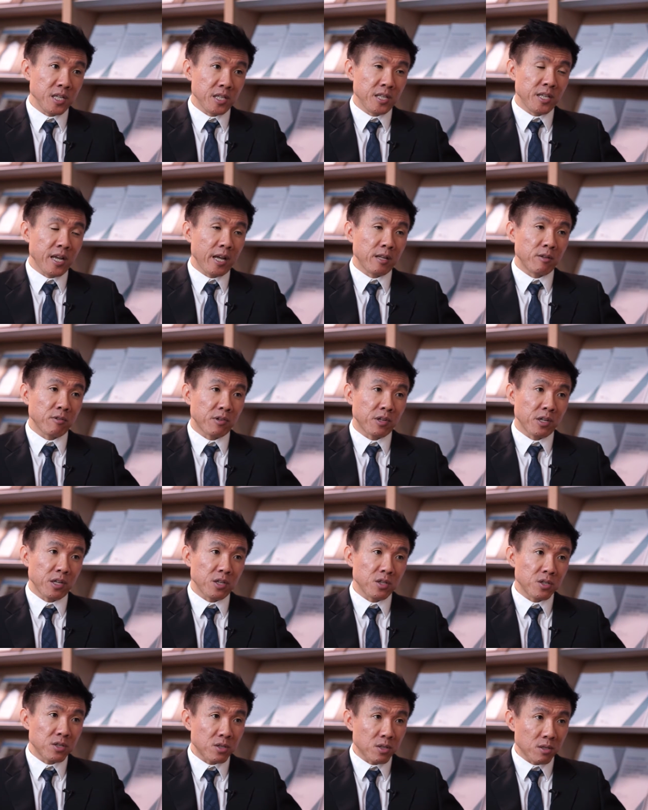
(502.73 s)
in
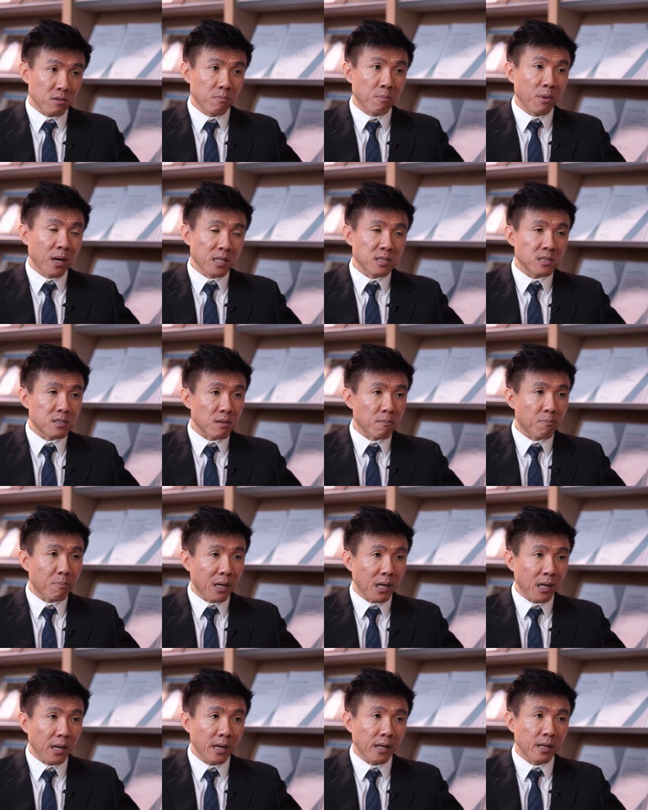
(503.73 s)
education master
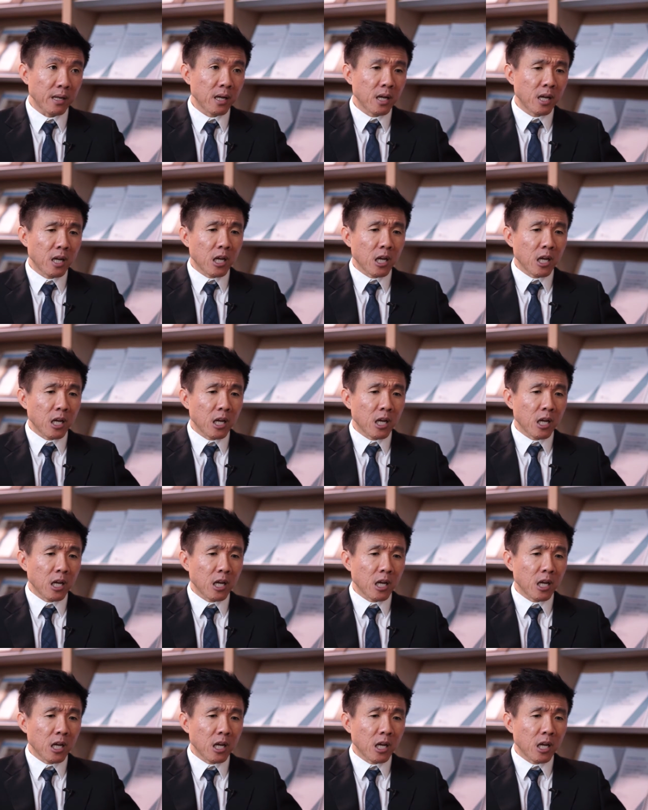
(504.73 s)
plan.